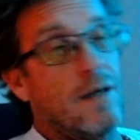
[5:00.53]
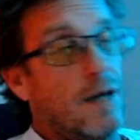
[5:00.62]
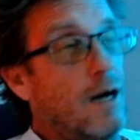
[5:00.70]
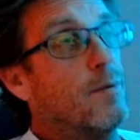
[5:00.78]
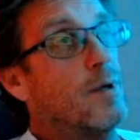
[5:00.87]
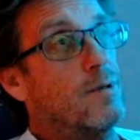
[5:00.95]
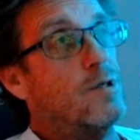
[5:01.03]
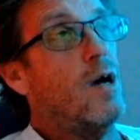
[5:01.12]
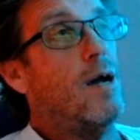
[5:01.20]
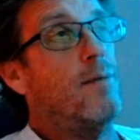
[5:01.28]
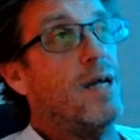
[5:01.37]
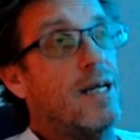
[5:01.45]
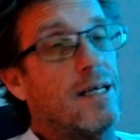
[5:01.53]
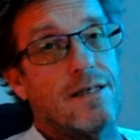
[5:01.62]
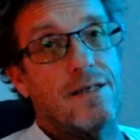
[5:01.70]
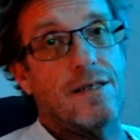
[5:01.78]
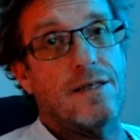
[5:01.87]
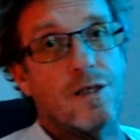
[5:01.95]
I'm gonna try and make it as
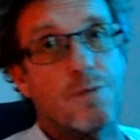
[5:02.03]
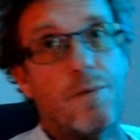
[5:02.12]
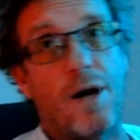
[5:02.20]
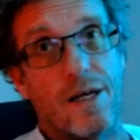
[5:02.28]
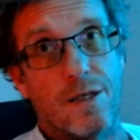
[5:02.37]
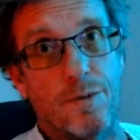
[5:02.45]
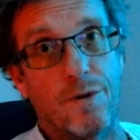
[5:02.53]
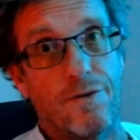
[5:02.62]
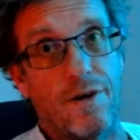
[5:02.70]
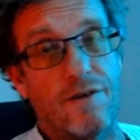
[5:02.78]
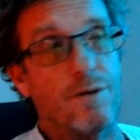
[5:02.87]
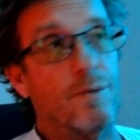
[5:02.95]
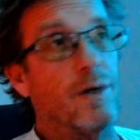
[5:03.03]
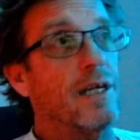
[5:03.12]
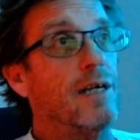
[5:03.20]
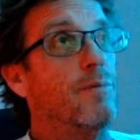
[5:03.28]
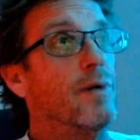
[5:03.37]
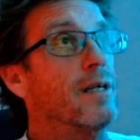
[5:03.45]
easy as possible for
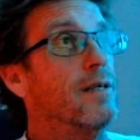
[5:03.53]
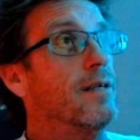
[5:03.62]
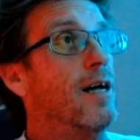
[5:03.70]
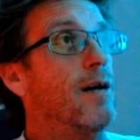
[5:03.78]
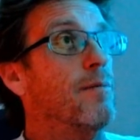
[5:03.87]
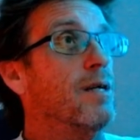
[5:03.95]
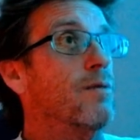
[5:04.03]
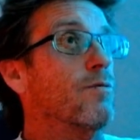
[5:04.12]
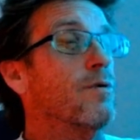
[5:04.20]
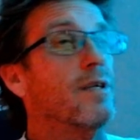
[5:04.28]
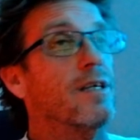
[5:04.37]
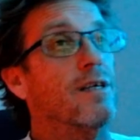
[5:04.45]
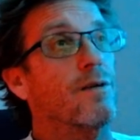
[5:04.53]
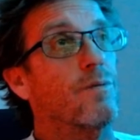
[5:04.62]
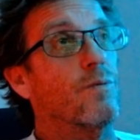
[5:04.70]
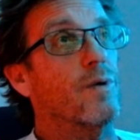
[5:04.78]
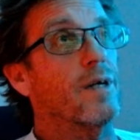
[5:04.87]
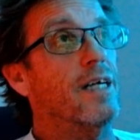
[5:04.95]
everybody, but I mean, really,
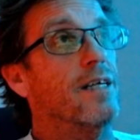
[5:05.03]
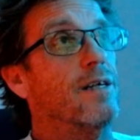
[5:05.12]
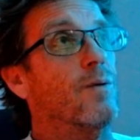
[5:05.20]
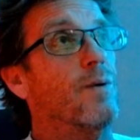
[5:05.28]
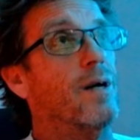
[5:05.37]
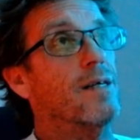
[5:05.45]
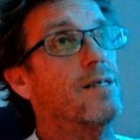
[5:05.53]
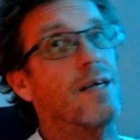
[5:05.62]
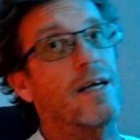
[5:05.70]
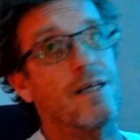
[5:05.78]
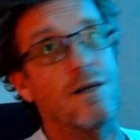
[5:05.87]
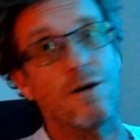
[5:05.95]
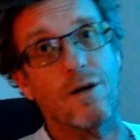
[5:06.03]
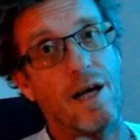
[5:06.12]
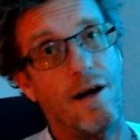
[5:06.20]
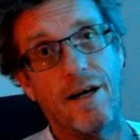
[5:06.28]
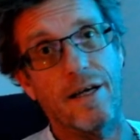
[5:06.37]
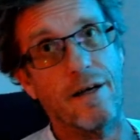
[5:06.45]
we're getting to where it's like you're
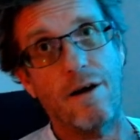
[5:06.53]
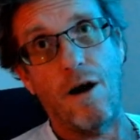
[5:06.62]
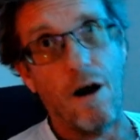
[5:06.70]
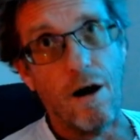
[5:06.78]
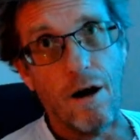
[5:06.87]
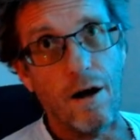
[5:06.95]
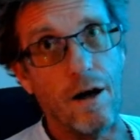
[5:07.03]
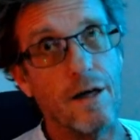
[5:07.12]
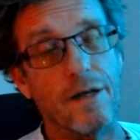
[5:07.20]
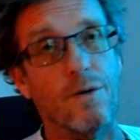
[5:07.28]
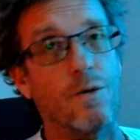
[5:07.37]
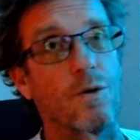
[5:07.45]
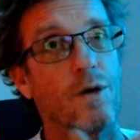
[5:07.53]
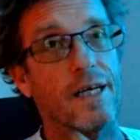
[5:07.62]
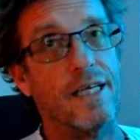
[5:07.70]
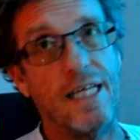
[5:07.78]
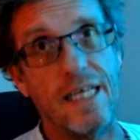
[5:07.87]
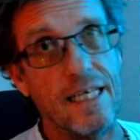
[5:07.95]
carrying a card or a
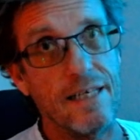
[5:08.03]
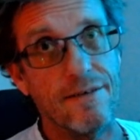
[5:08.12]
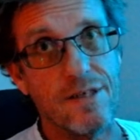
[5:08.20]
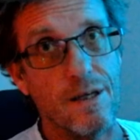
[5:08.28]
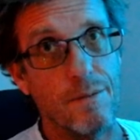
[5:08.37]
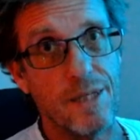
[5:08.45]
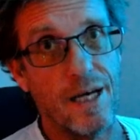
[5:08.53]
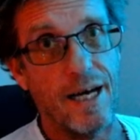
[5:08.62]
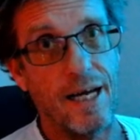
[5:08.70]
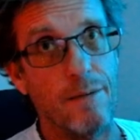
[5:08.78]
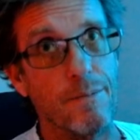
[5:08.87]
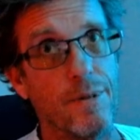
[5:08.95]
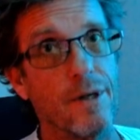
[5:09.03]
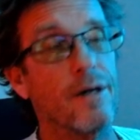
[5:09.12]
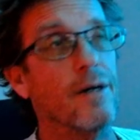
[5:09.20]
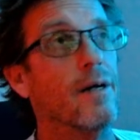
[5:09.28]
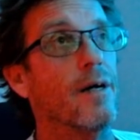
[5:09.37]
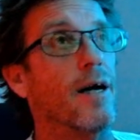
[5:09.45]
key of some type,
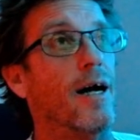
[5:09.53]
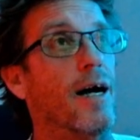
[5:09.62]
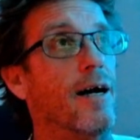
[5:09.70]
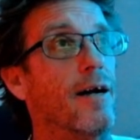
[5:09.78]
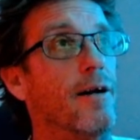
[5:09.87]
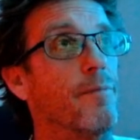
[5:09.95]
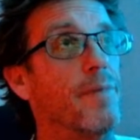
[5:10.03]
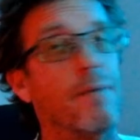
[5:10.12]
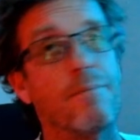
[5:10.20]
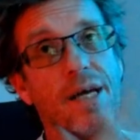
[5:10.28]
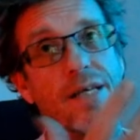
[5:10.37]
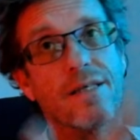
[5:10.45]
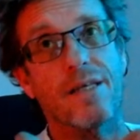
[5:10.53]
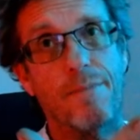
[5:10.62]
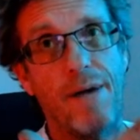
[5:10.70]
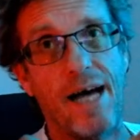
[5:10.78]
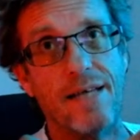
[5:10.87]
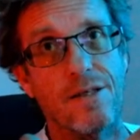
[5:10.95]
that basically
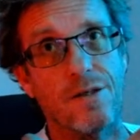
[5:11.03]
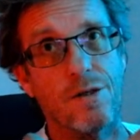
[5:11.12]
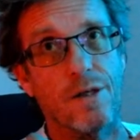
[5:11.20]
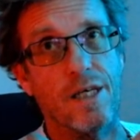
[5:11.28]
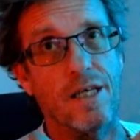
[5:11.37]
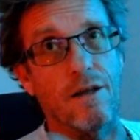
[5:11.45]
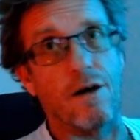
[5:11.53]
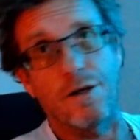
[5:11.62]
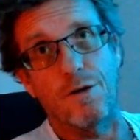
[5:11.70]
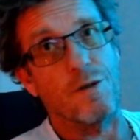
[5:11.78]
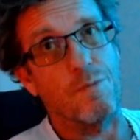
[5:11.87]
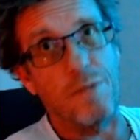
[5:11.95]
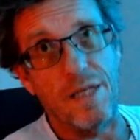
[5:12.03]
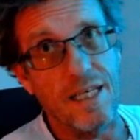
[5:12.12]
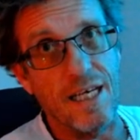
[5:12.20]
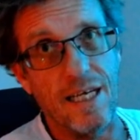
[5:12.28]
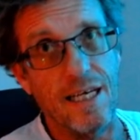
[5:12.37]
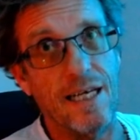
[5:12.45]
passes your key along. USB
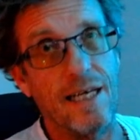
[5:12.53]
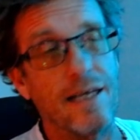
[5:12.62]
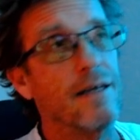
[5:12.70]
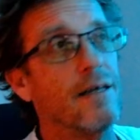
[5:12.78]
key.